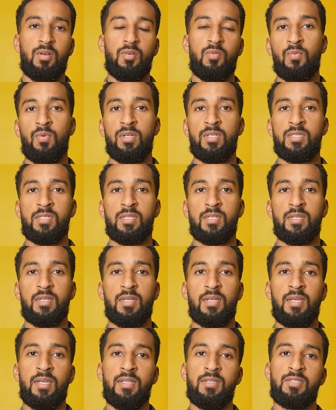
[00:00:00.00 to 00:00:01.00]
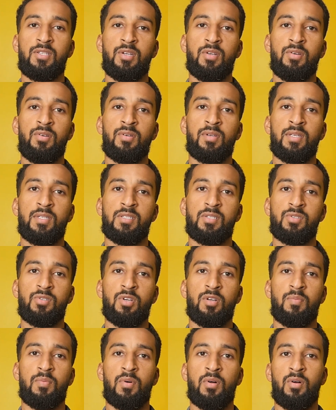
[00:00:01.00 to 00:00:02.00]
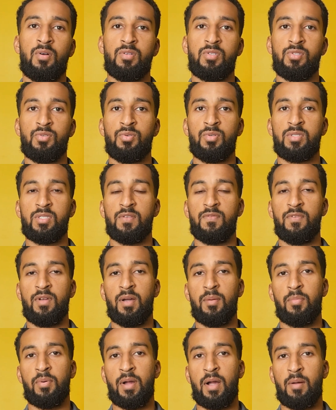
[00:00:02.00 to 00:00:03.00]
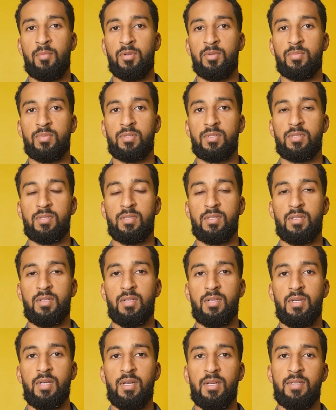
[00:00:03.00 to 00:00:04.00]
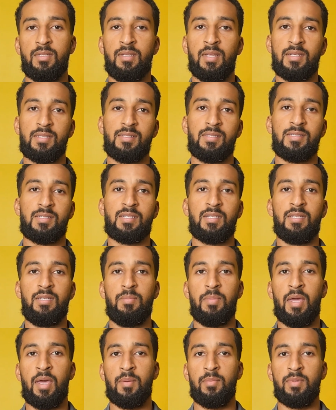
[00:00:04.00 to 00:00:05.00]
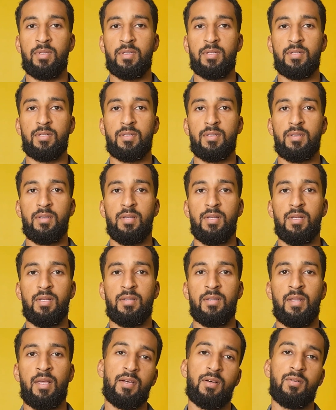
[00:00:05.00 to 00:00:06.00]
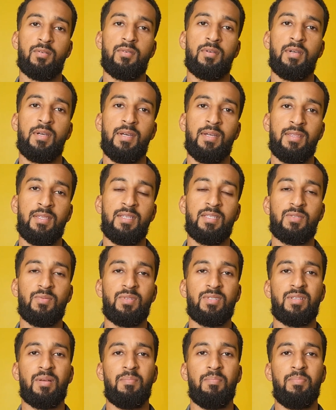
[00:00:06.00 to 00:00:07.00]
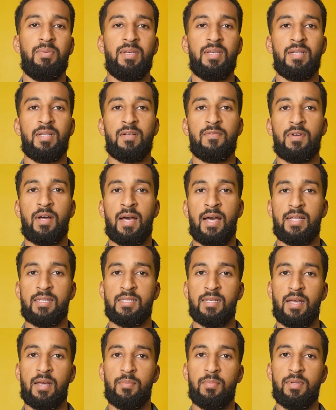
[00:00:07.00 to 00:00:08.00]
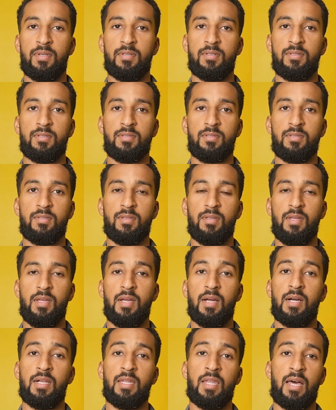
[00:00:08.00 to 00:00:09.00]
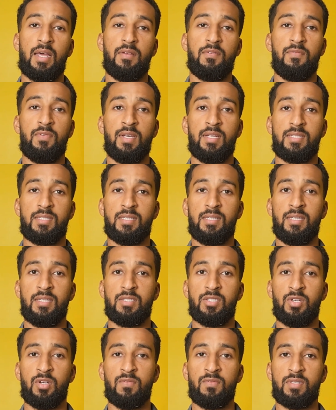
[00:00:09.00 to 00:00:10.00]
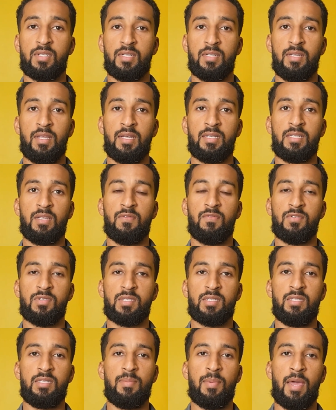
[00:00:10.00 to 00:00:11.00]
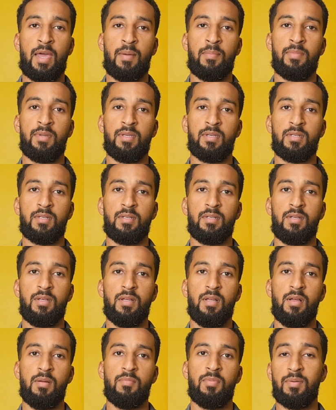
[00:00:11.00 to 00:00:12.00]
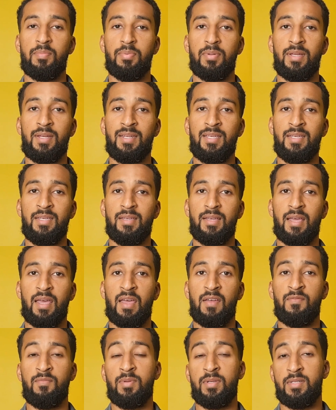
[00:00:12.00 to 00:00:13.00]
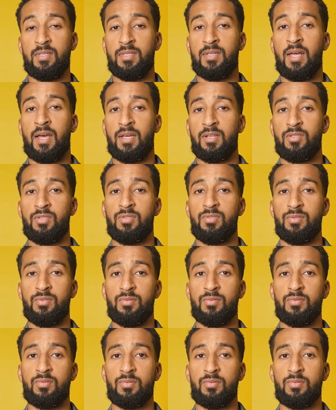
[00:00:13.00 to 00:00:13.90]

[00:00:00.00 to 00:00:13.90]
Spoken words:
which in turn can stir up all sorts of gut problems. Next is sleep apnea. Now, this one's a bit of a hot topic. A lot of vets get service connected for sleep apnea, but plenty have been denied too.